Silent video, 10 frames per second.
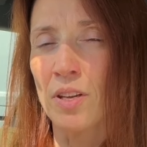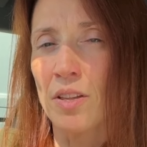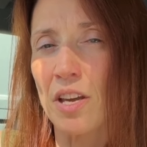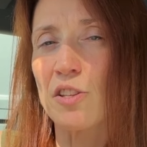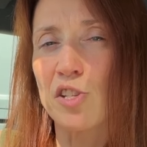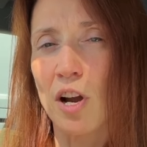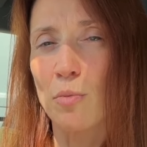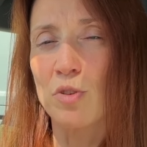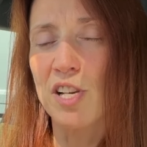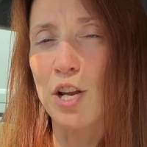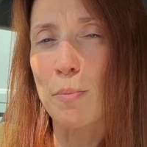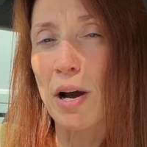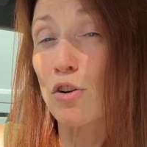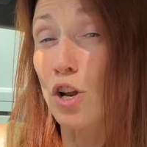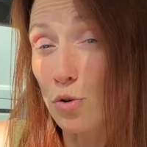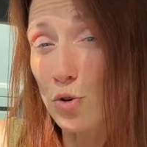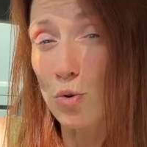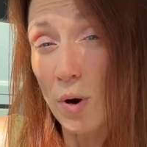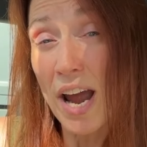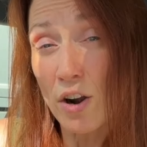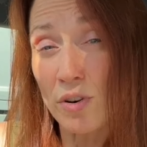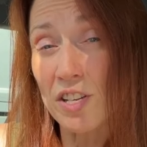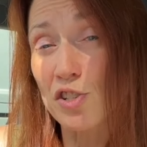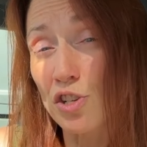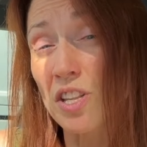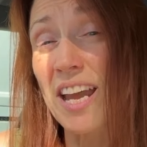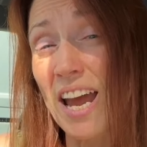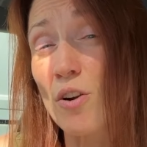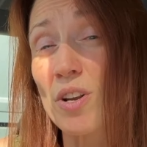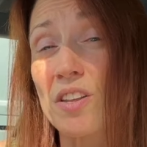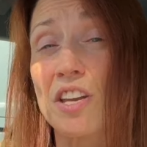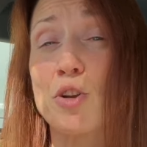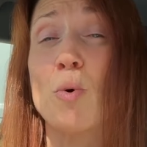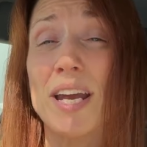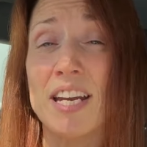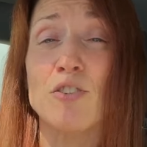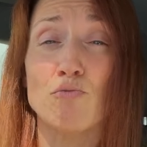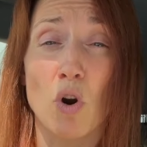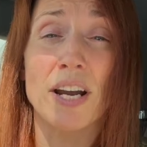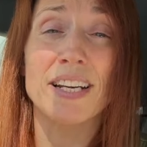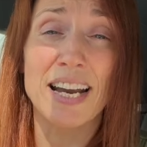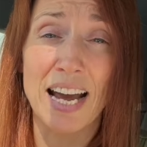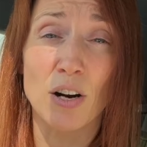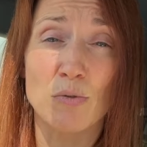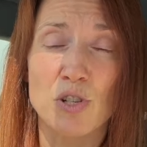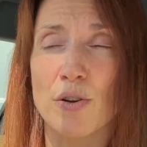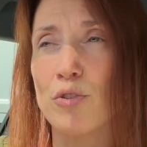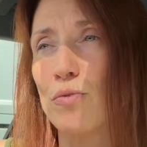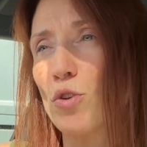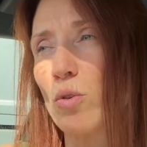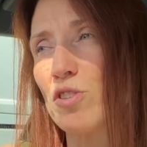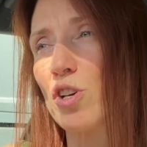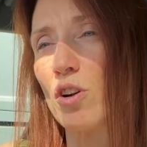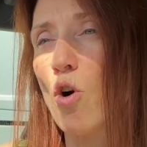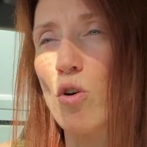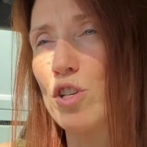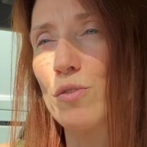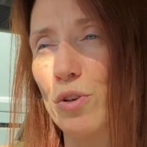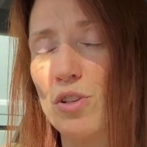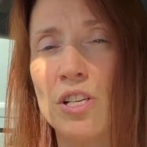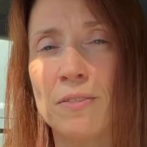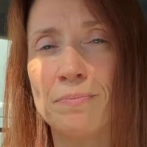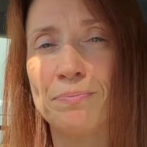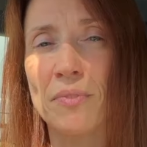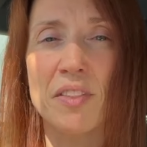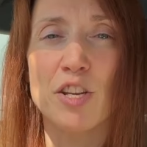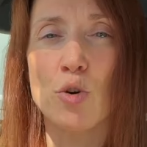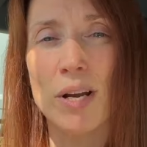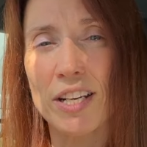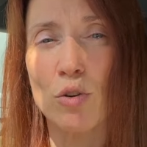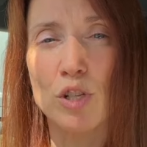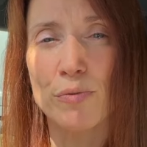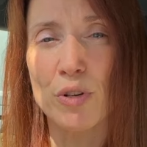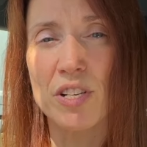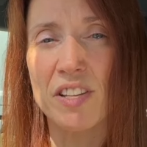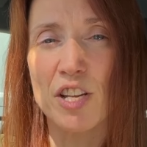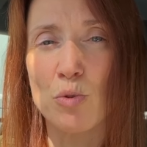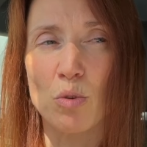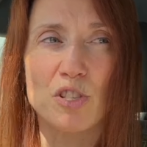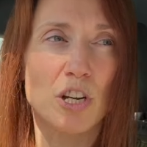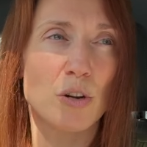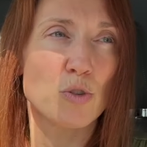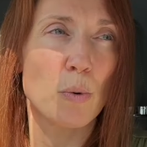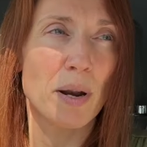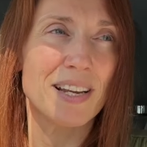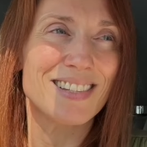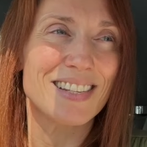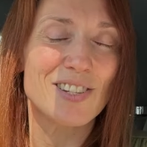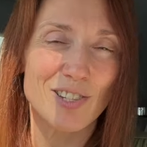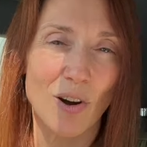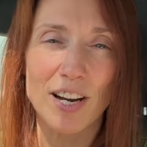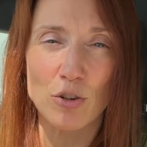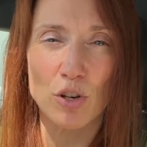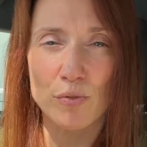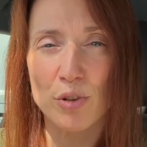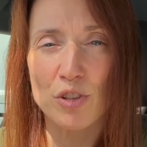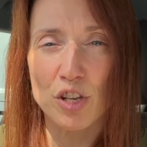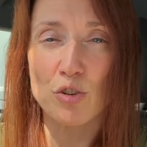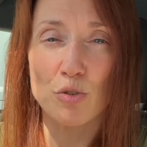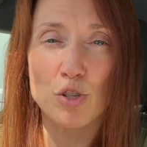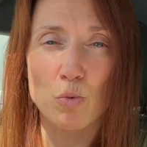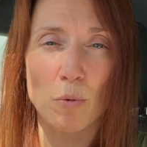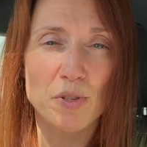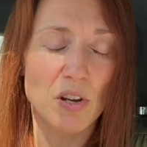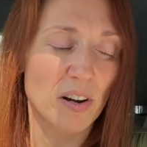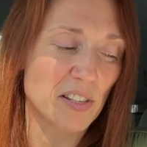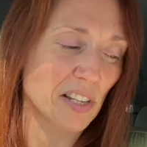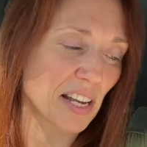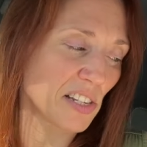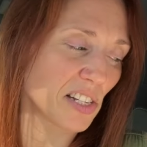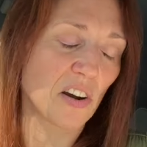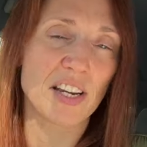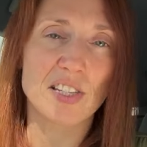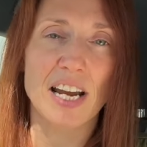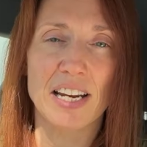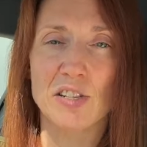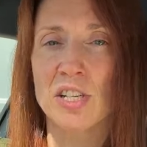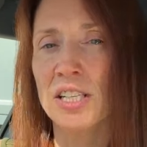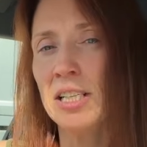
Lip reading: The other sign will tell you about local areas to the area that you're in right now. So if you've gone to Oxford and then you're in Oxford and then you want to go to a place inside Oxford, you'd swap signs at that stage.